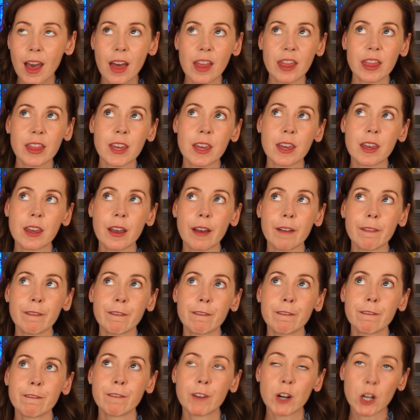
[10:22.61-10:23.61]
The
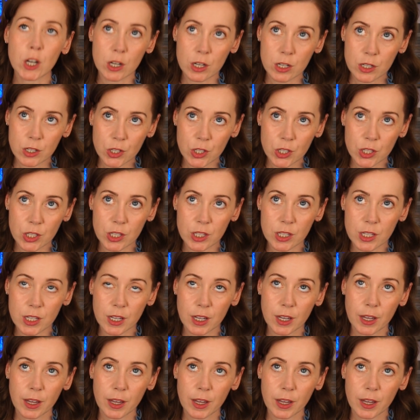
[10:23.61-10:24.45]
first